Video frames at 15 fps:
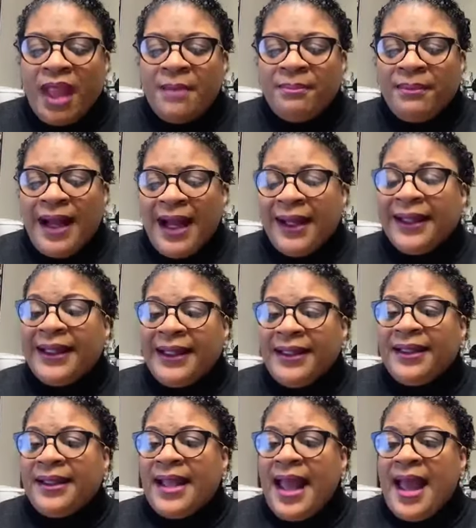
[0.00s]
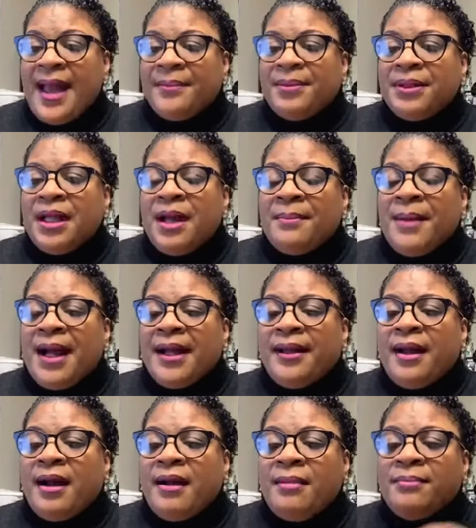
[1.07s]
my eating habit, my
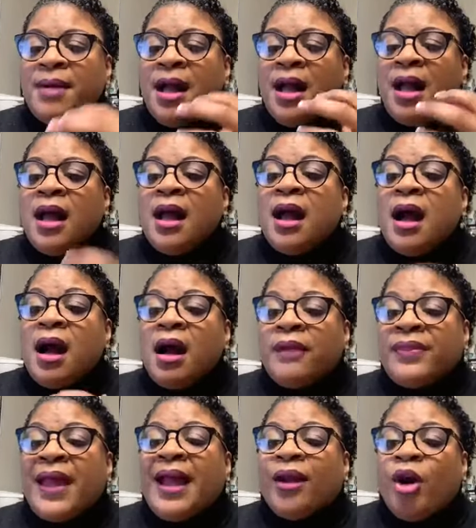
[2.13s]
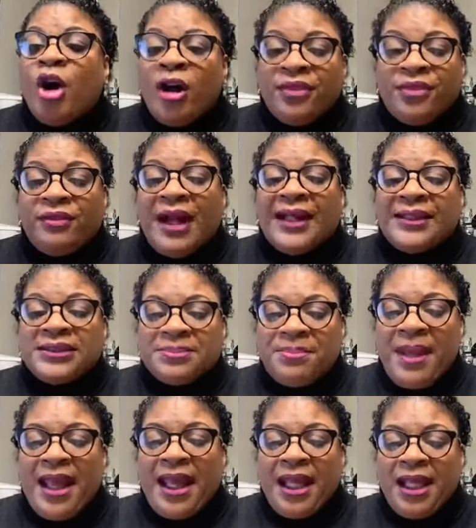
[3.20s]
um, that arthritis
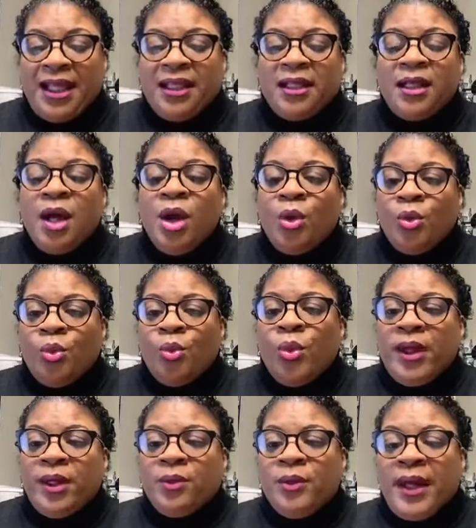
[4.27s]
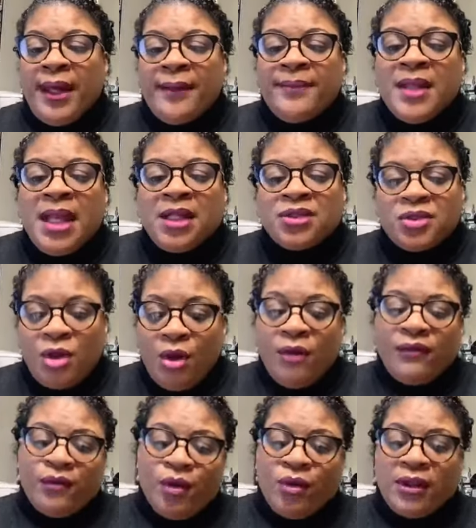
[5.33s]
pain went away. So,
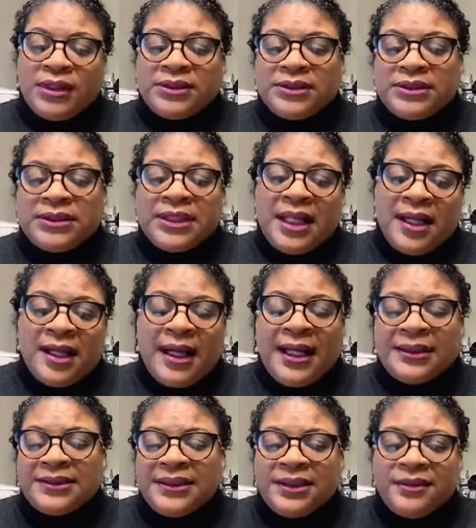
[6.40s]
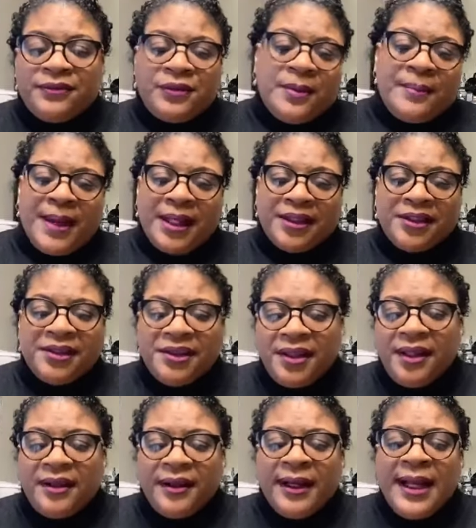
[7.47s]
of course, uh, I did it for about a
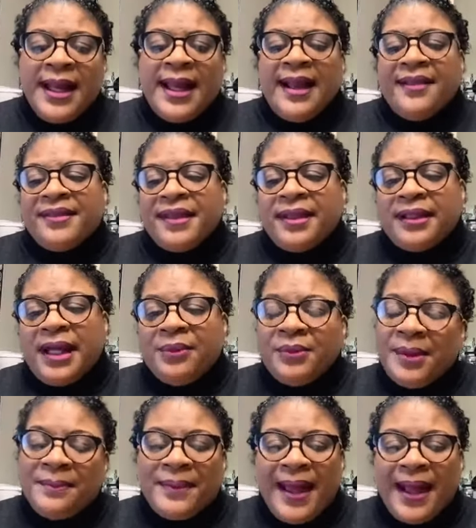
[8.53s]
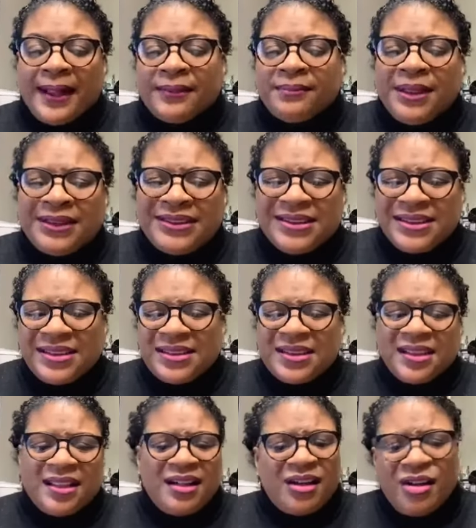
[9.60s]
year, and then I went back. My
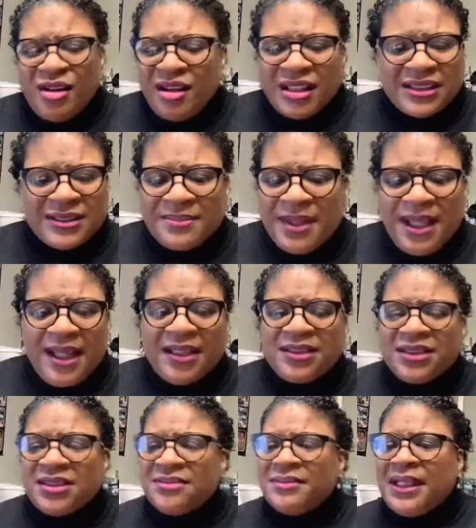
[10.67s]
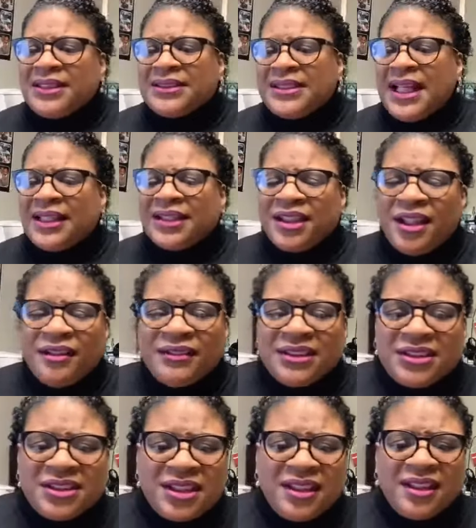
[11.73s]
sister cooks, man. She makes that curry
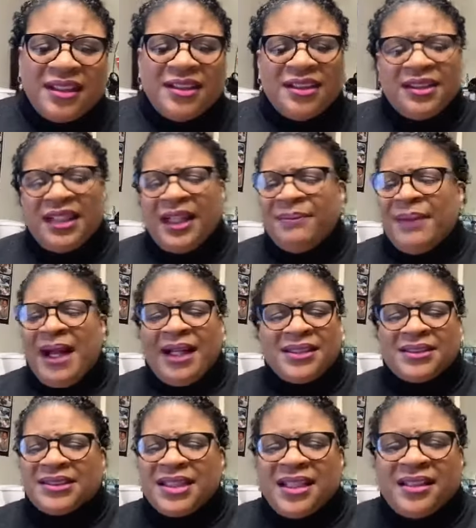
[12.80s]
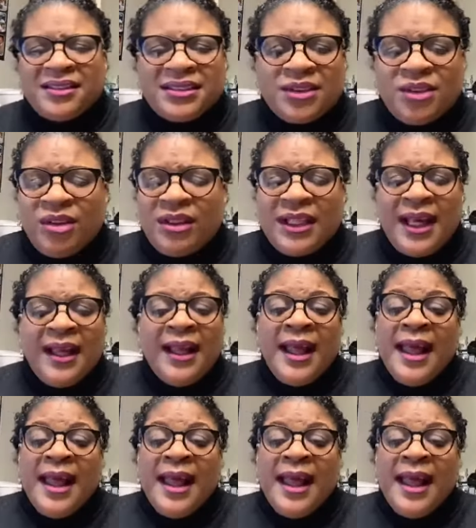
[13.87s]
chicken and them oxtails and all that,